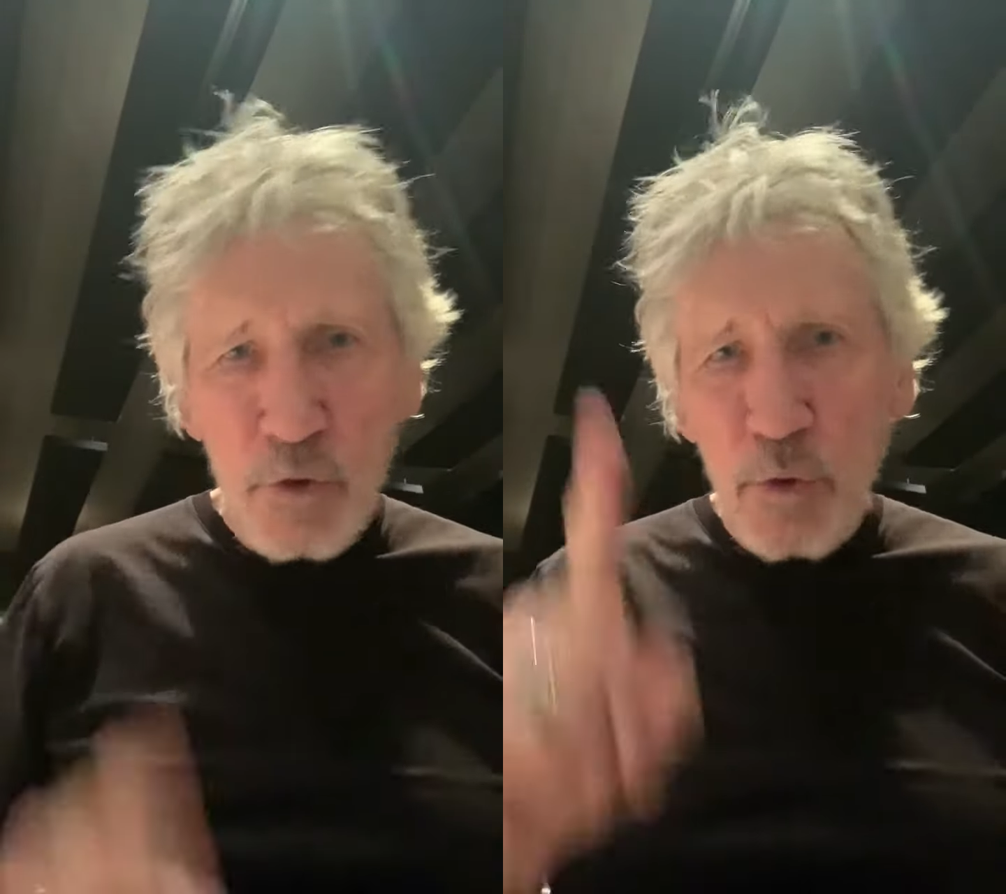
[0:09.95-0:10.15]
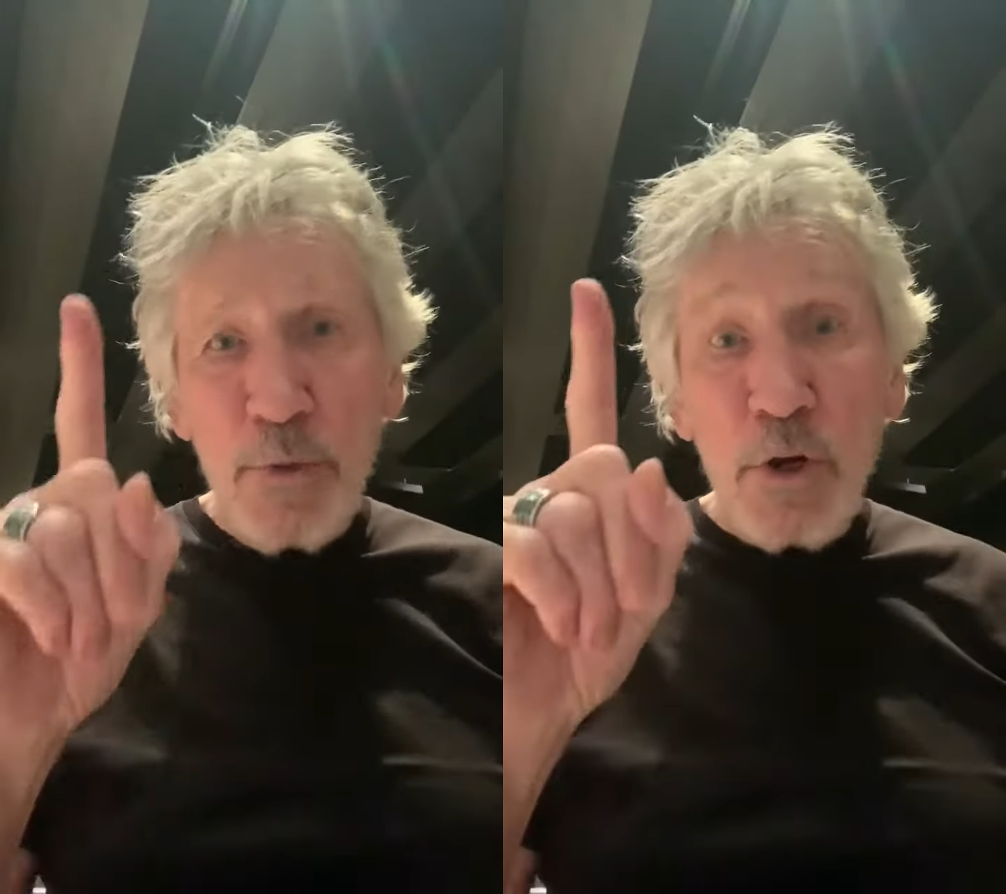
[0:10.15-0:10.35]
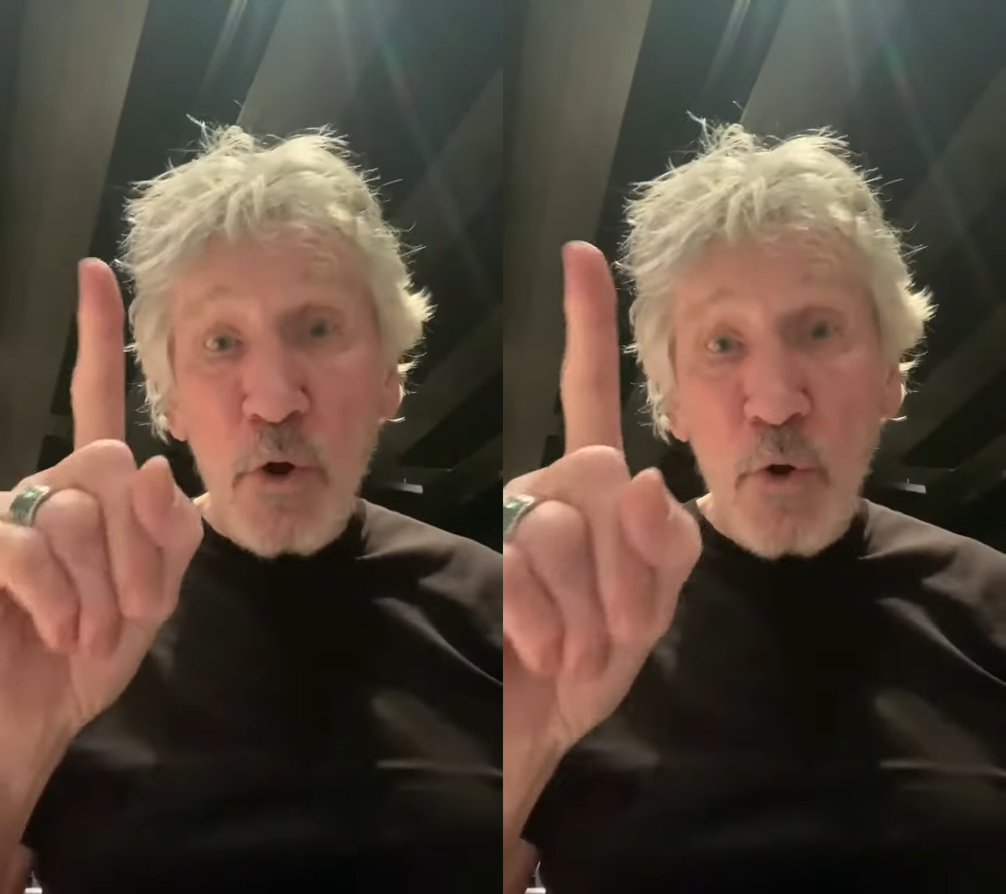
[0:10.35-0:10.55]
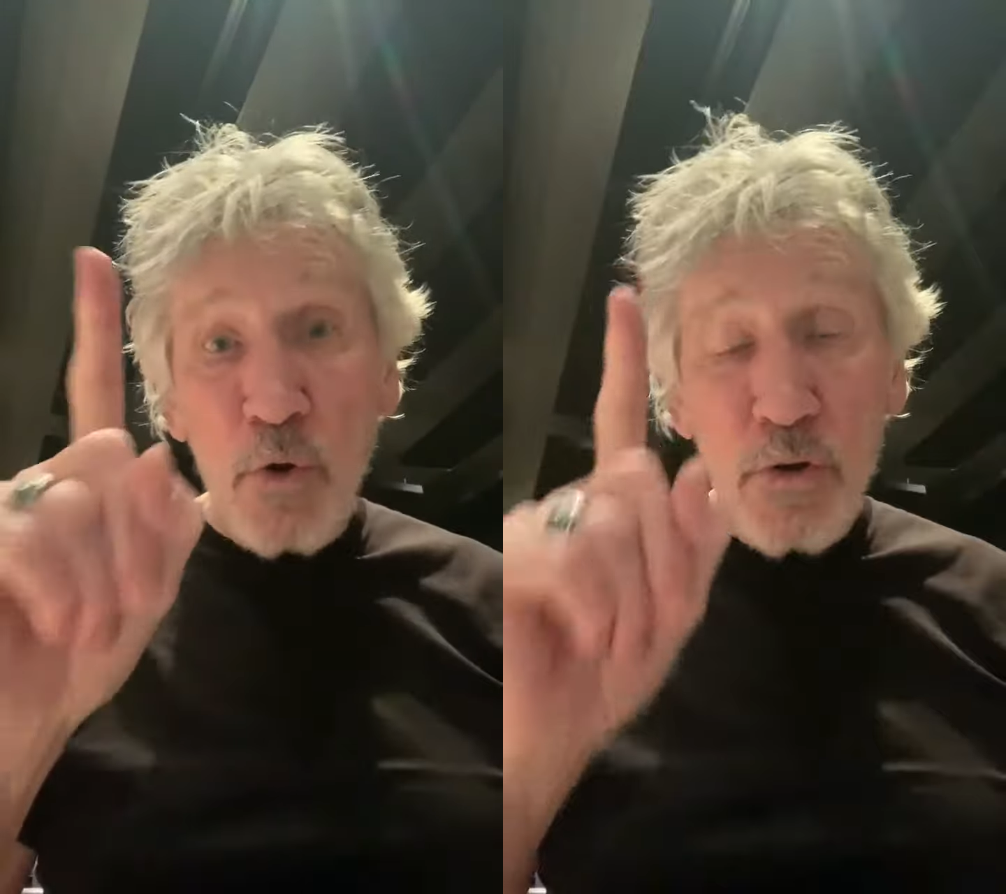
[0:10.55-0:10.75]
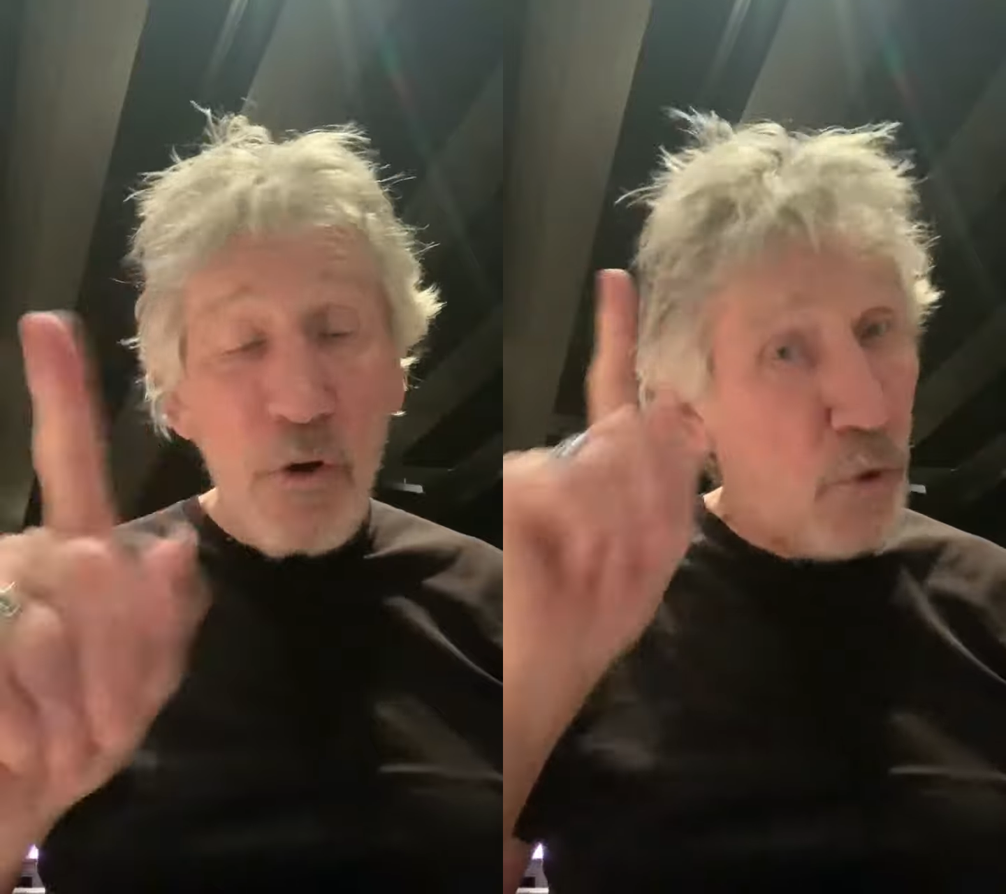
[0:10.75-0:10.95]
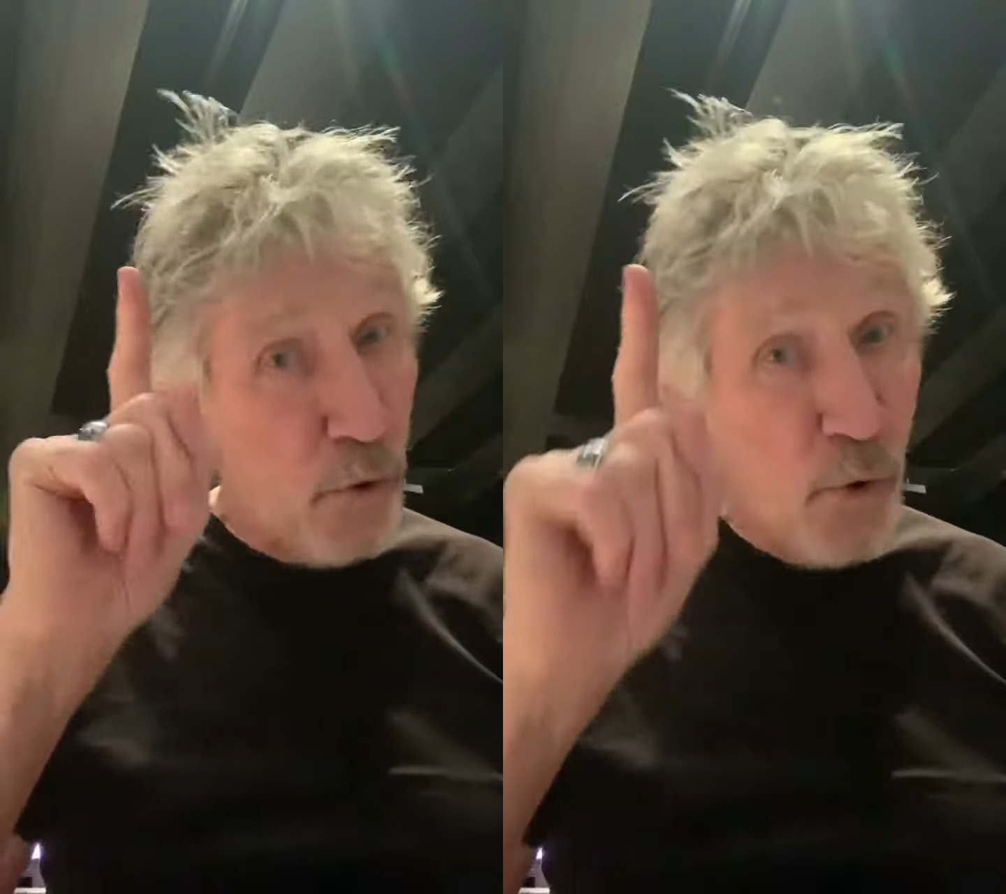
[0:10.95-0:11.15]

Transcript: Numero uno